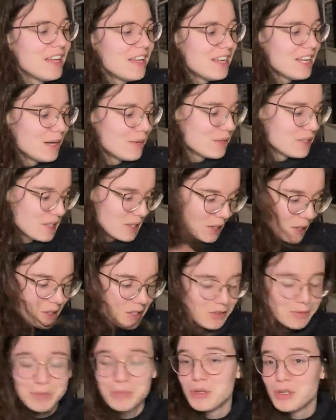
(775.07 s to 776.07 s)
there was loads
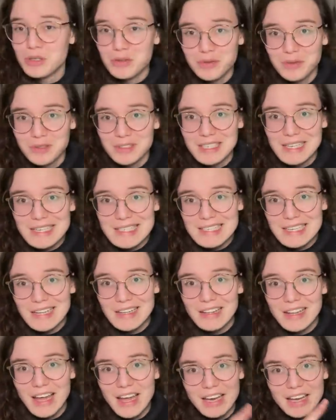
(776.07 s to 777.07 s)
of beautiful
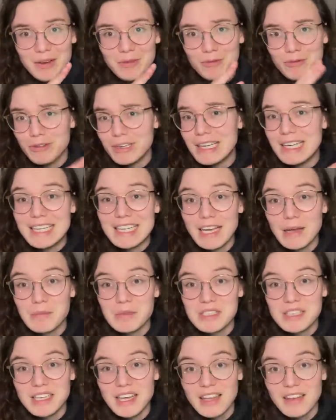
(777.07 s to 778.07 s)
detail and it really came
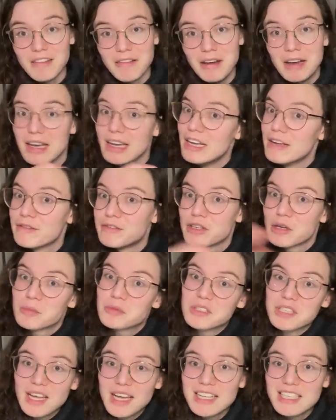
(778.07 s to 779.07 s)
together and lived up
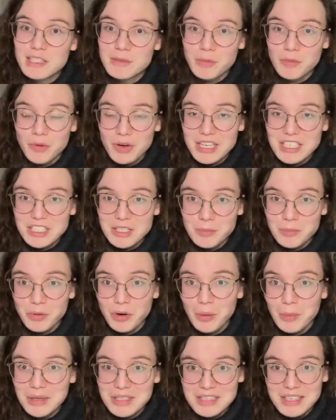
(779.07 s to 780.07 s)
to that inspiration
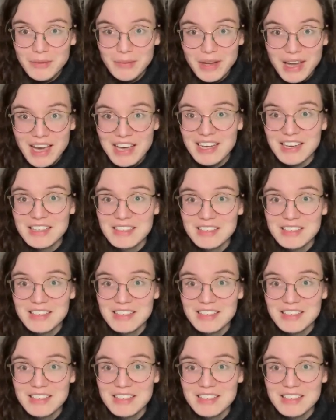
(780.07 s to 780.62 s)
promise that we had at the